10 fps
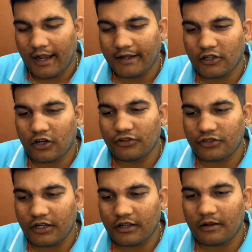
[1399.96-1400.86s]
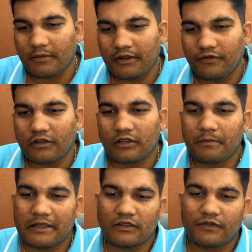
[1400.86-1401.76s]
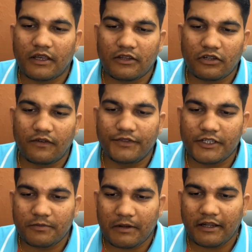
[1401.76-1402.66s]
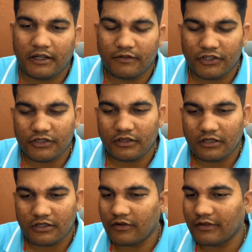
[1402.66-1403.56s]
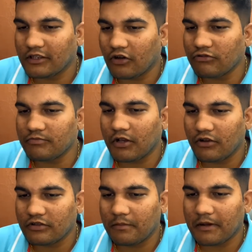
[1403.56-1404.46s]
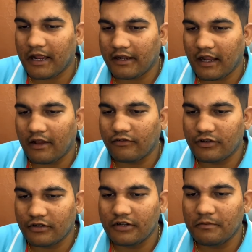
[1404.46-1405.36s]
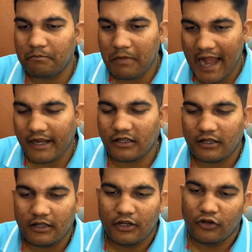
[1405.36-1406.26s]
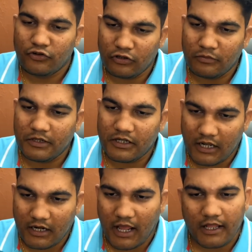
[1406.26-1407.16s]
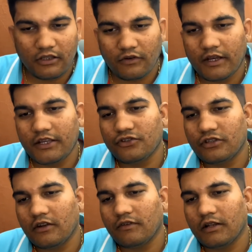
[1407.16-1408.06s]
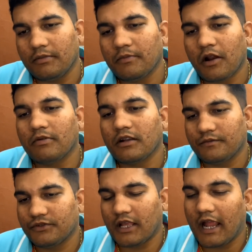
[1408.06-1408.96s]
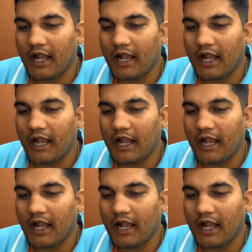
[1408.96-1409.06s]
And constant remedy for the pacification of this planet, which is in the seventh house, because the planet have turned bad, should be done. Otherwise, there will be problems.